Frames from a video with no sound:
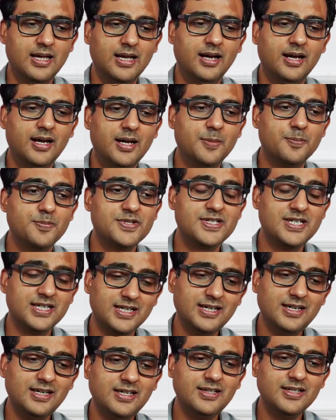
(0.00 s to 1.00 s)
Uh,
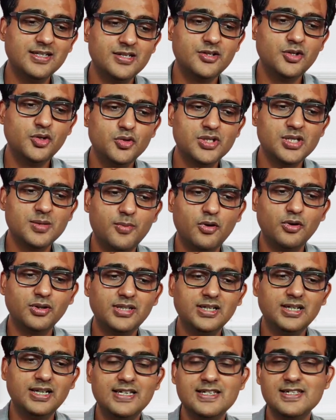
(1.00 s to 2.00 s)
secondly, this news about
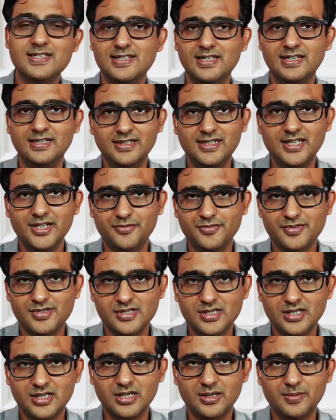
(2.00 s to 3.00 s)
the
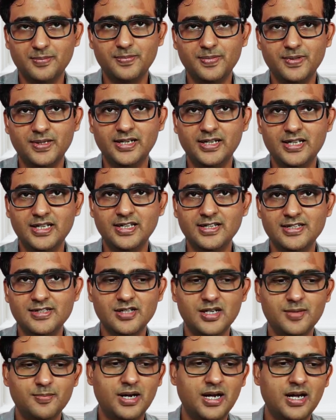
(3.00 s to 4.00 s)
incentives, uh, getting
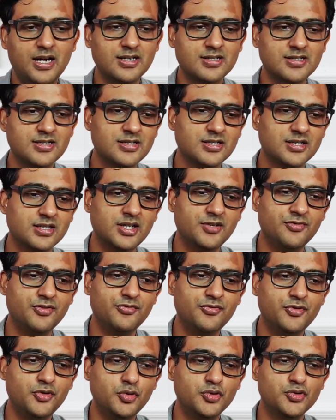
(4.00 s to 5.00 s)
extra marks uh, if,
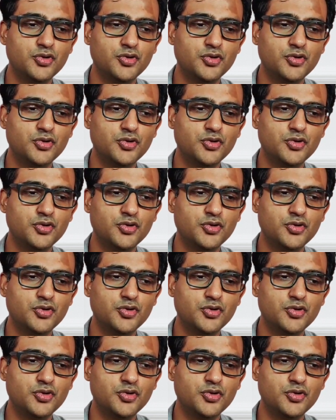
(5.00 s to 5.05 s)
if you